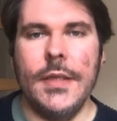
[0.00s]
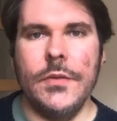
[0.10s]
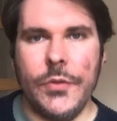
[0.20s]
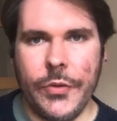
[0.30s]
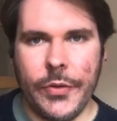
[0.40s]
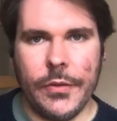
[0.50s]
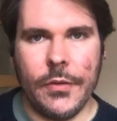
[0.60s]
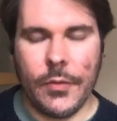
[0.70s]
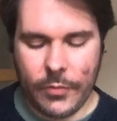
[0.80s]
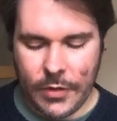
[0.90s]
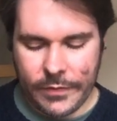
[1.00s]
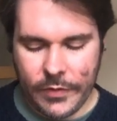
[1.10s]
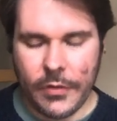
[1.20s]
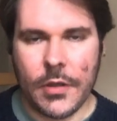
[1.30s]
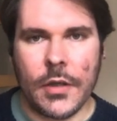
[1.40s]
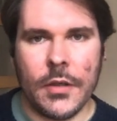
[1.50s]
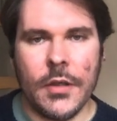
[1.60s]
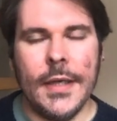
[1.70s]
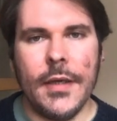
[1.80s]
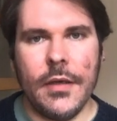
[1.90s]
to you wherever you are
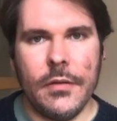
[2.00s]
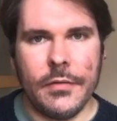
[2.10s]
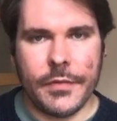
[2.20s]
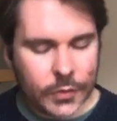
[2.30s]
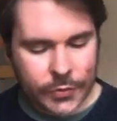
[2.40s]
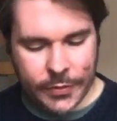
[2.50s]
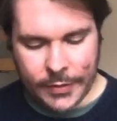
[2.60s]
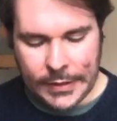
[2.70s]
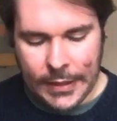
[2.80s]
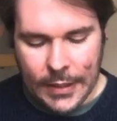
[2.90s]
in the future.